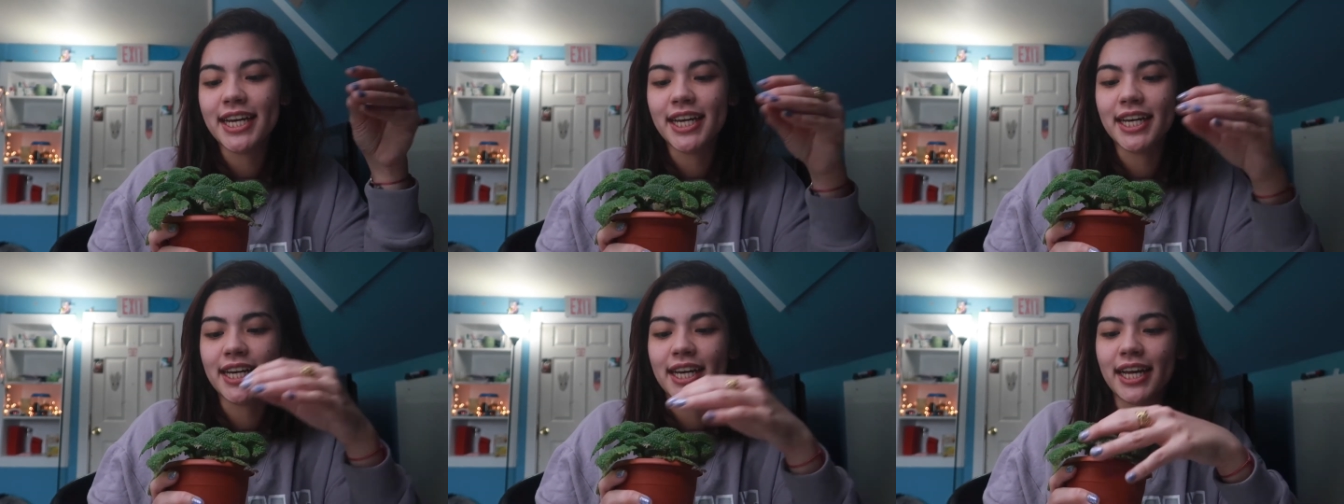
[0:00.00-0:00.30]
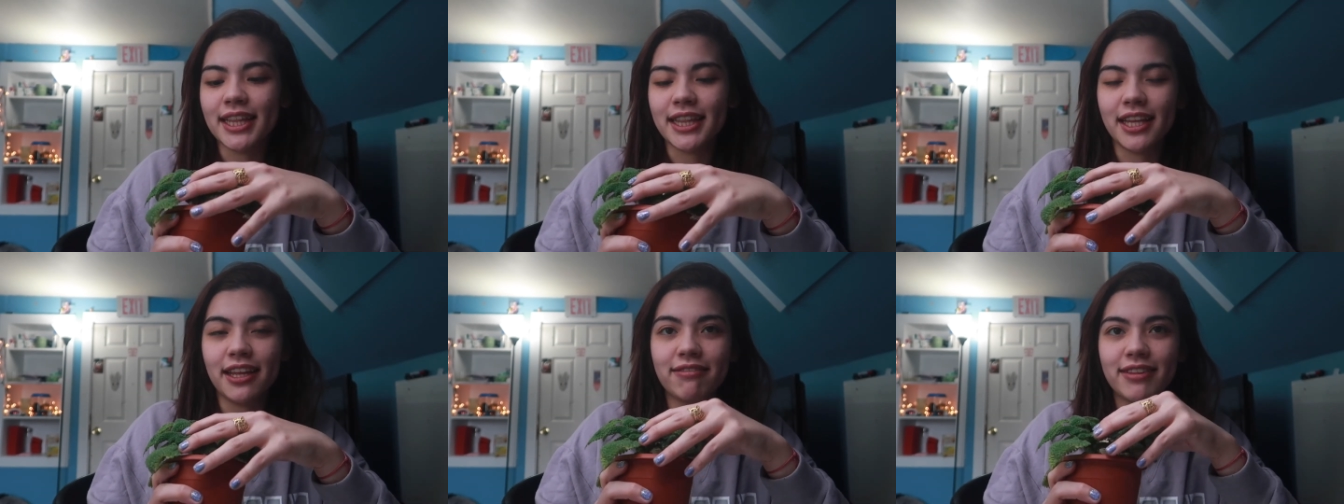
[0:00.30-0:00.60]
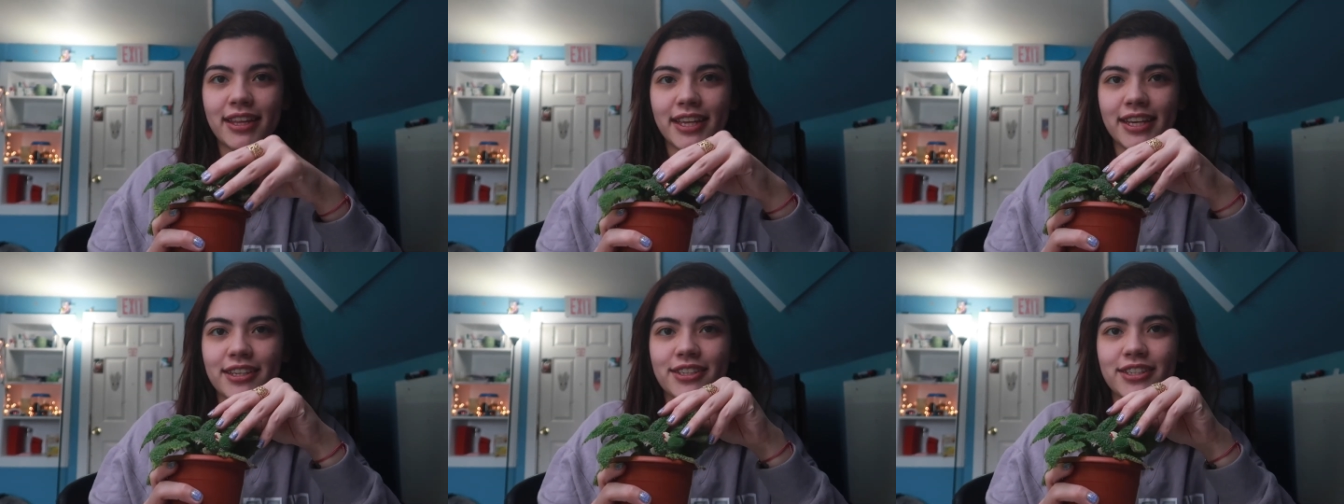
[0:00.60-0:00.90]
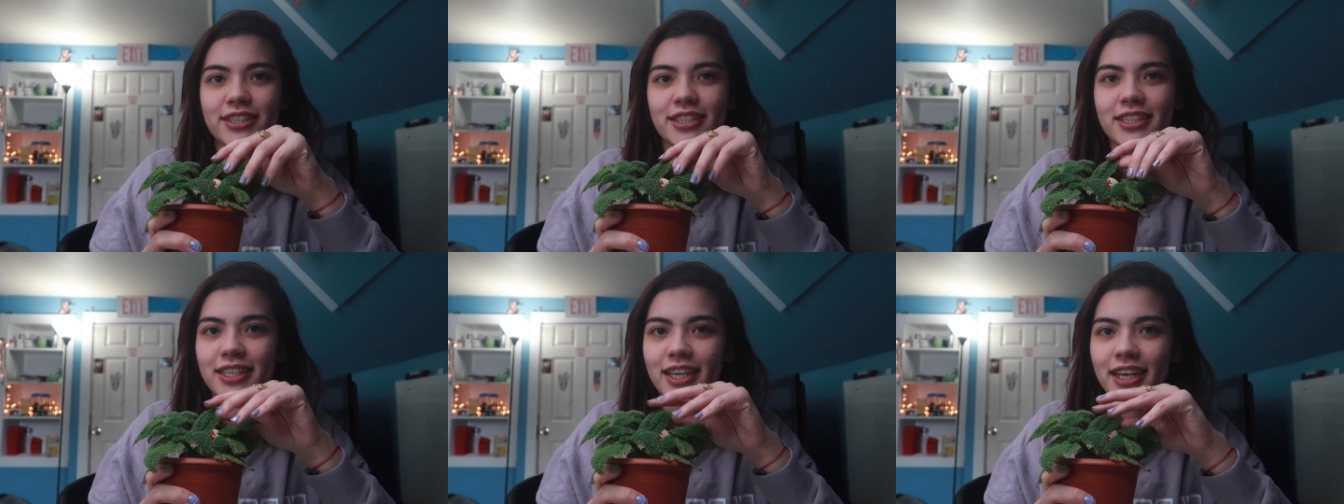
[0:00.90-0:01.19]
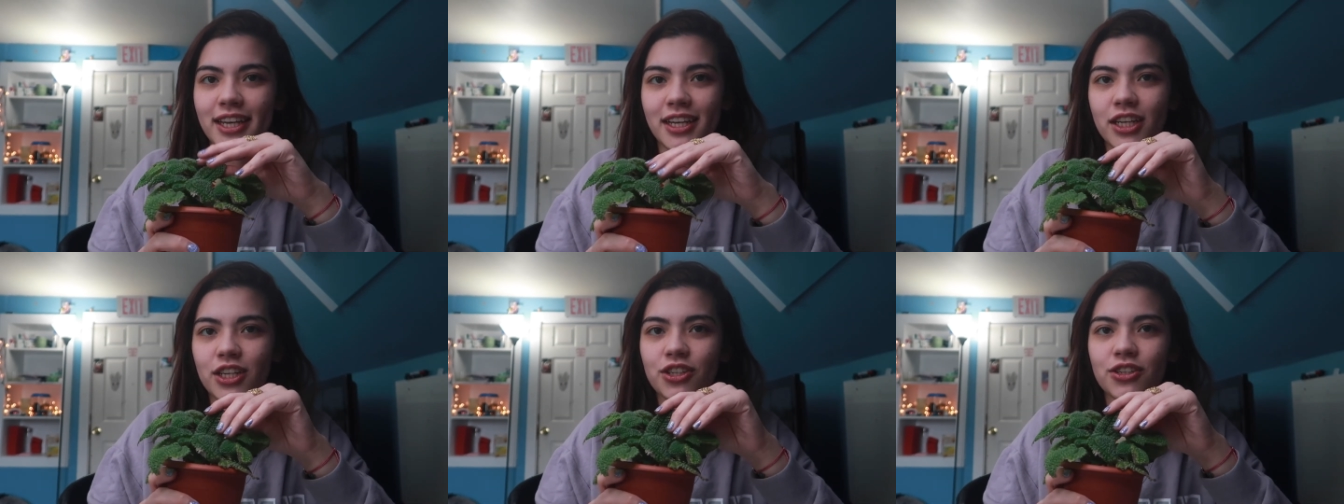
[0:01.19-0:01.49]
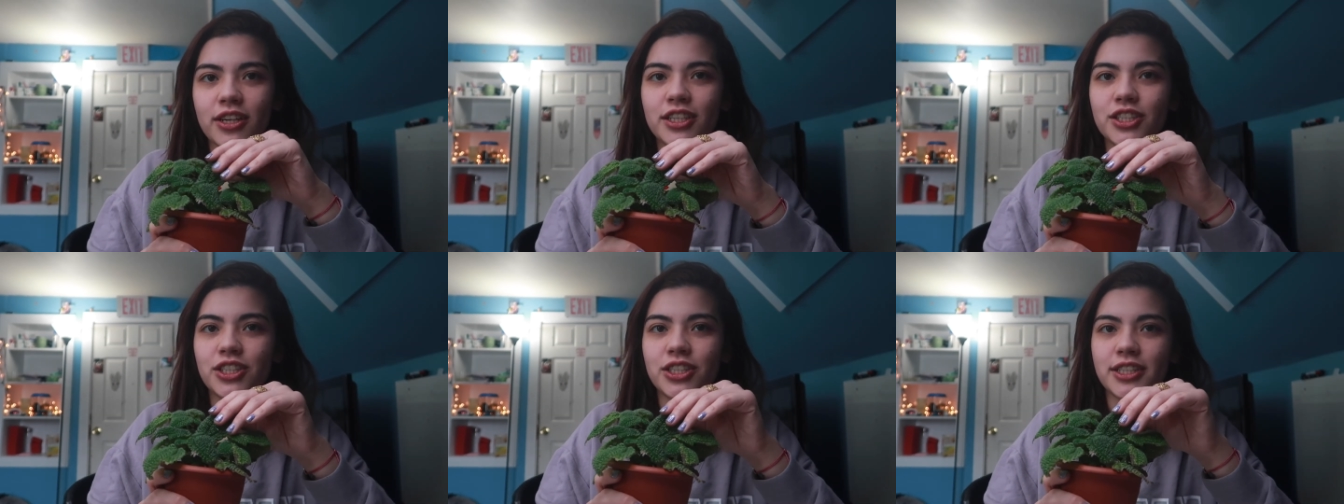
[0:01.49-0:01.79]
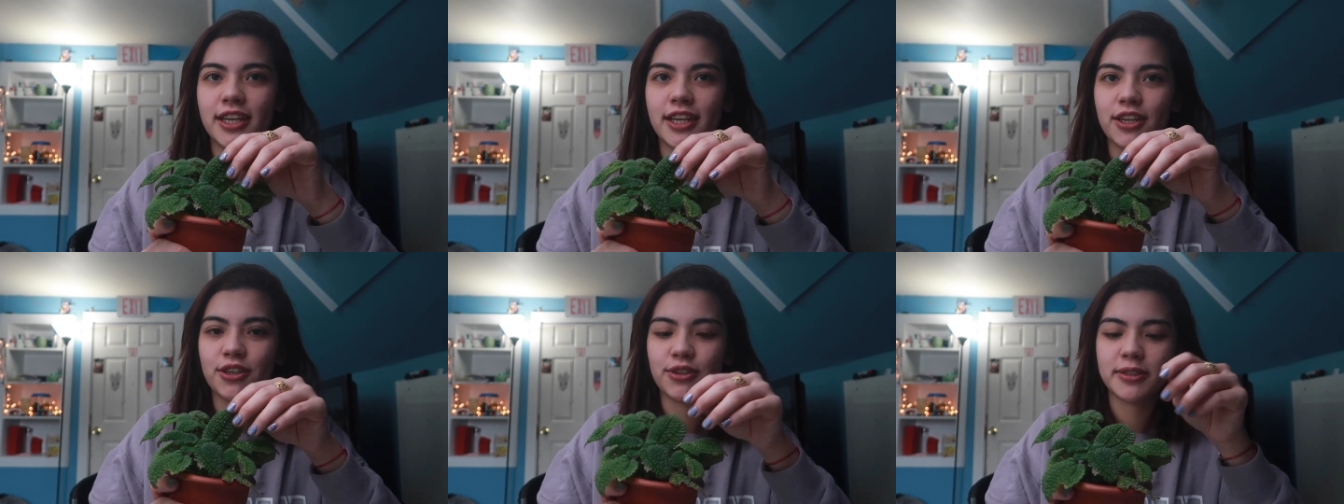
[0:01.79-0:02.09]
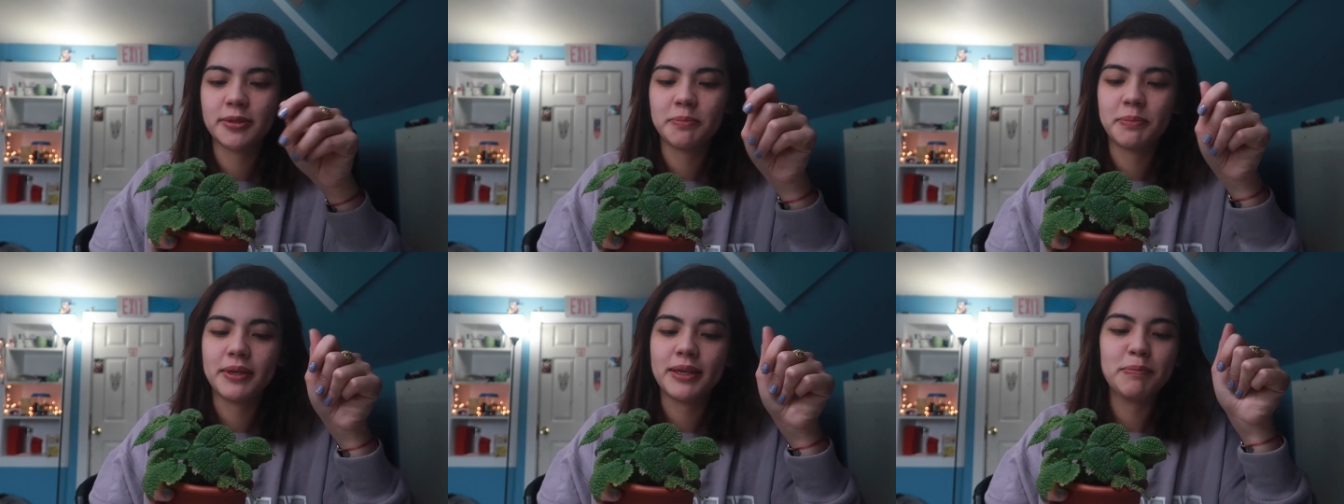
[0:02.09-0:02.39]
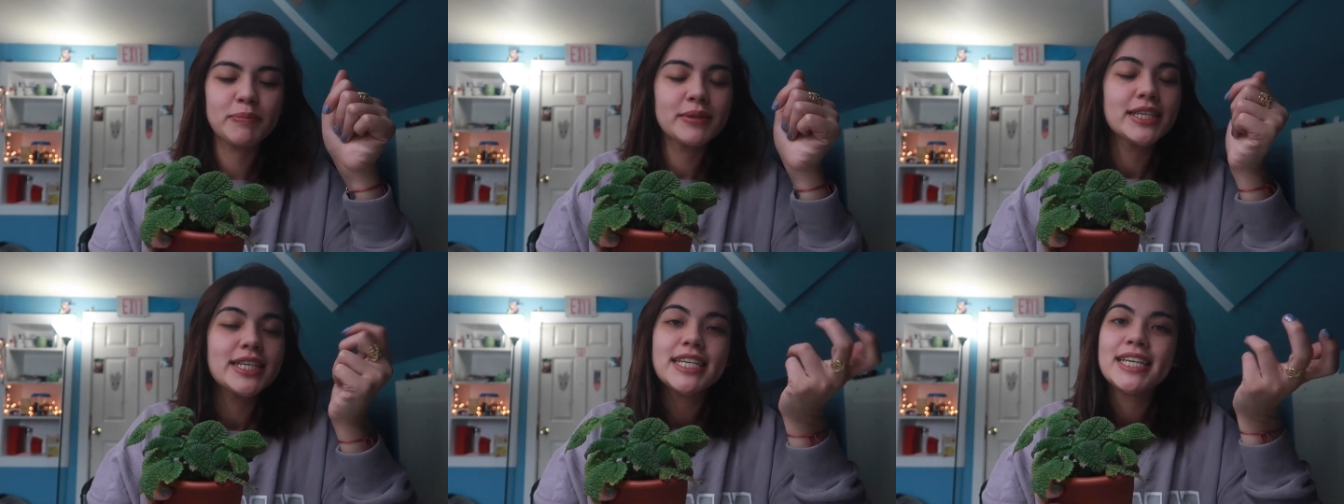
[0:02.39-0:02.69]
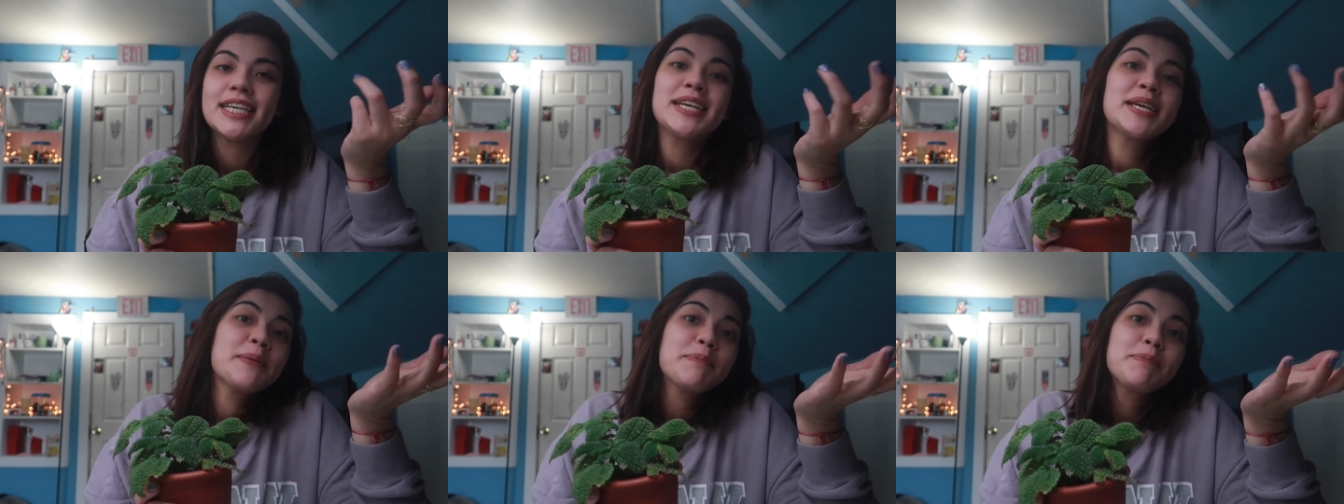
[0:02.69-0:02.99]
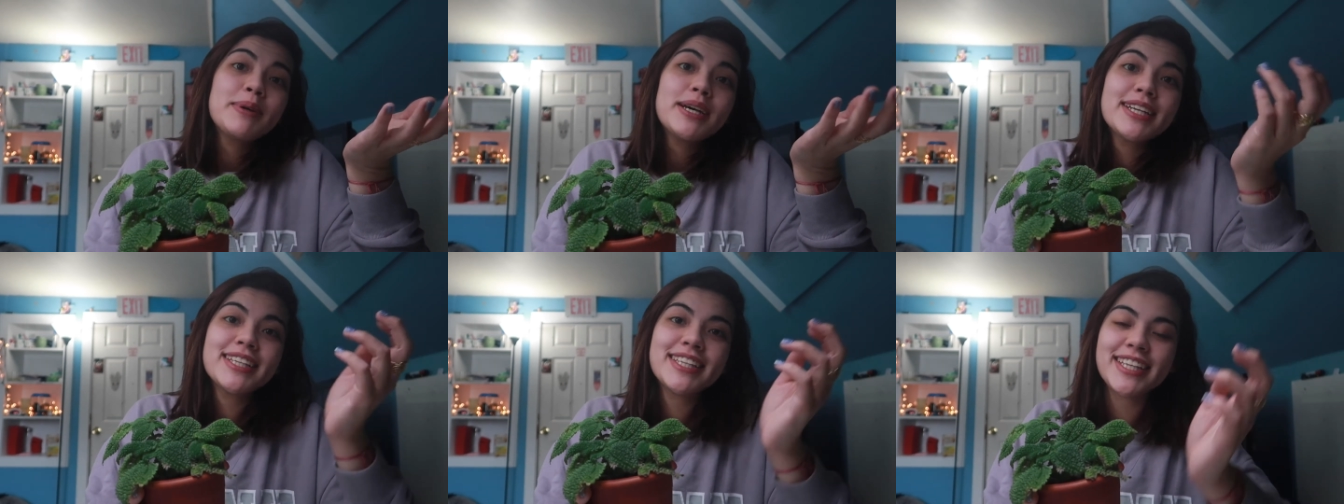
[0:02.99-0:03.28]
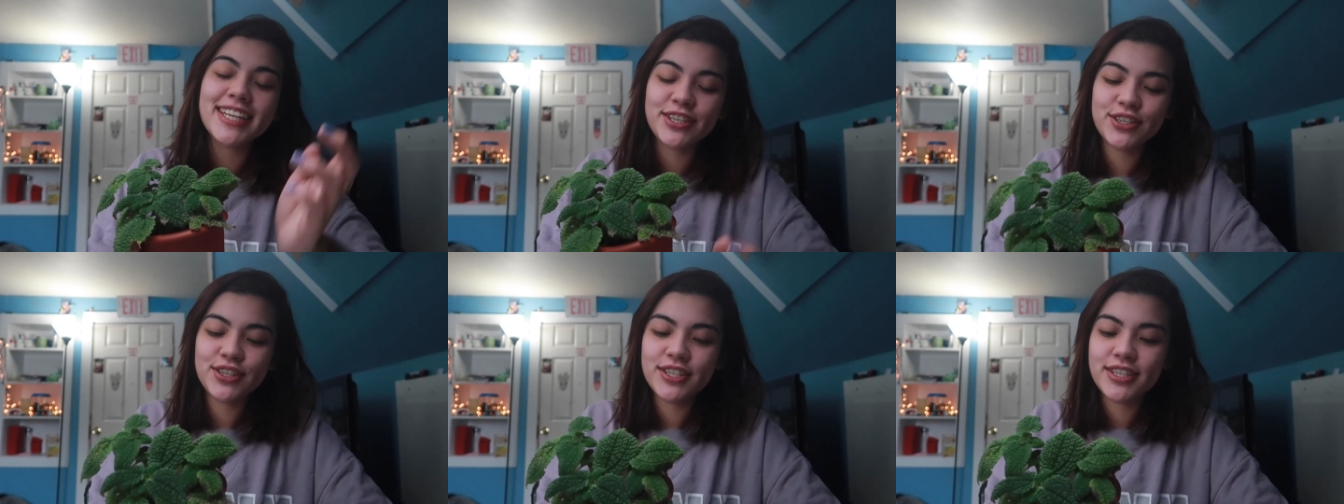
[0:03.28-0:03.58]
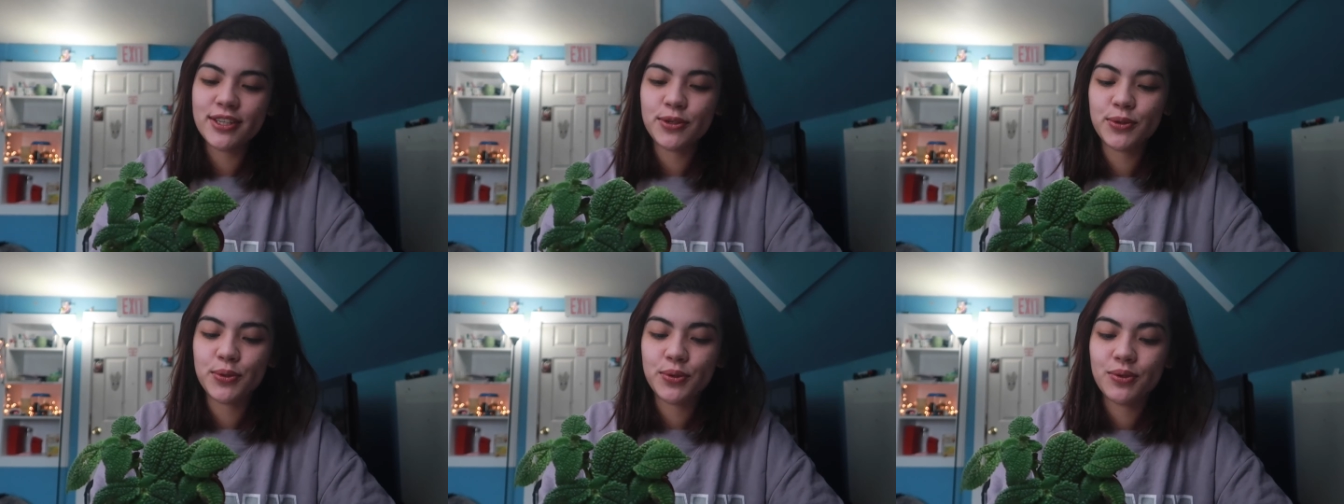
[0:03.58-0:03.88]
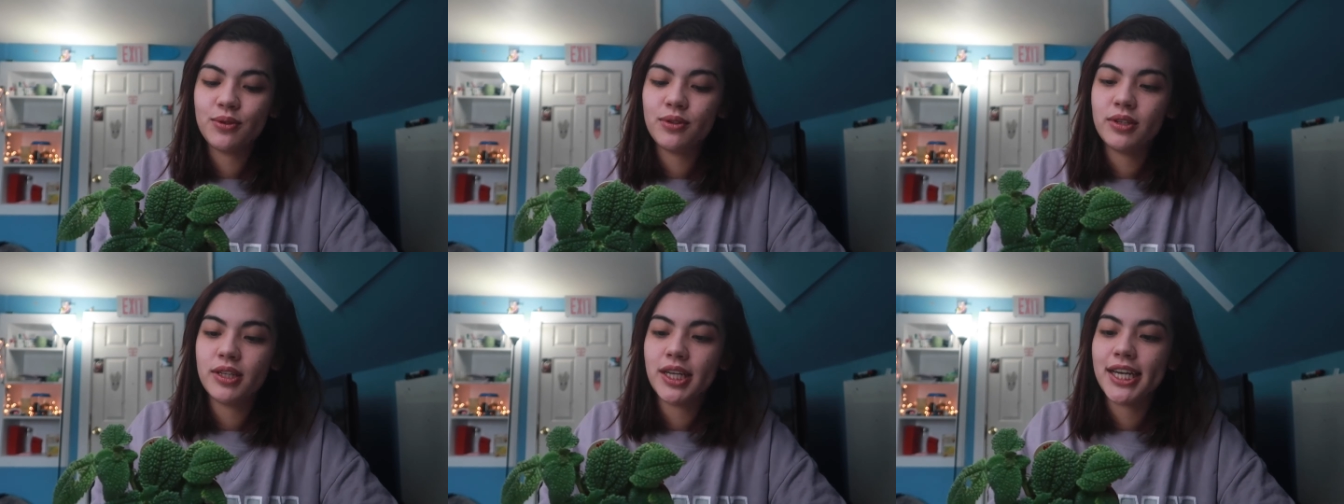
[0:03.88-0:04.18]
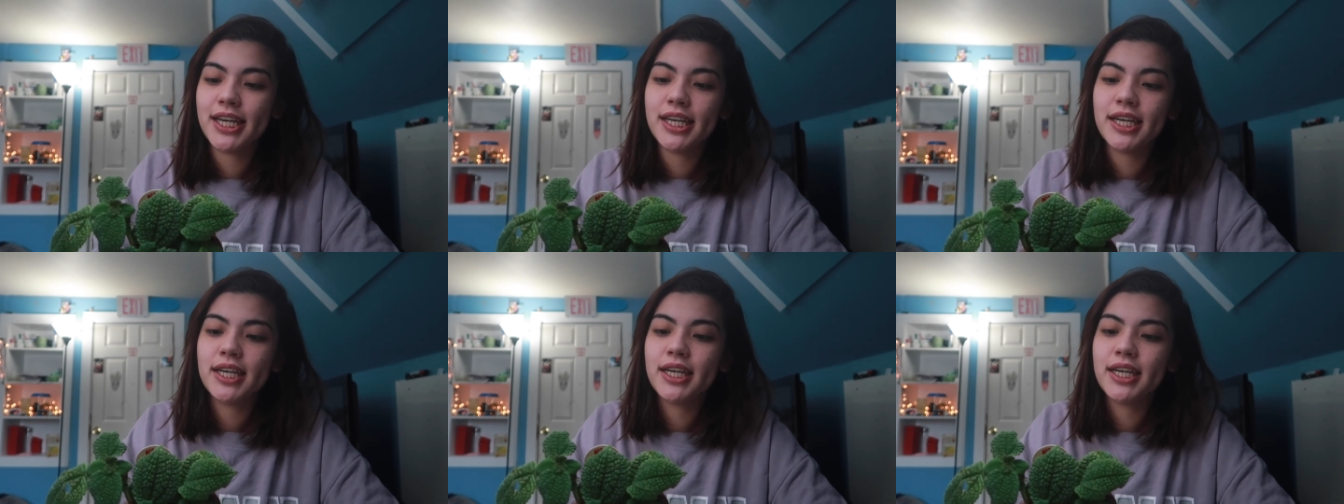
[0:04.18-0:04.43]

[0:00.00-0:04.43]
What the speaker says: I love that it's just like crunchy and crispy, but that's just a cool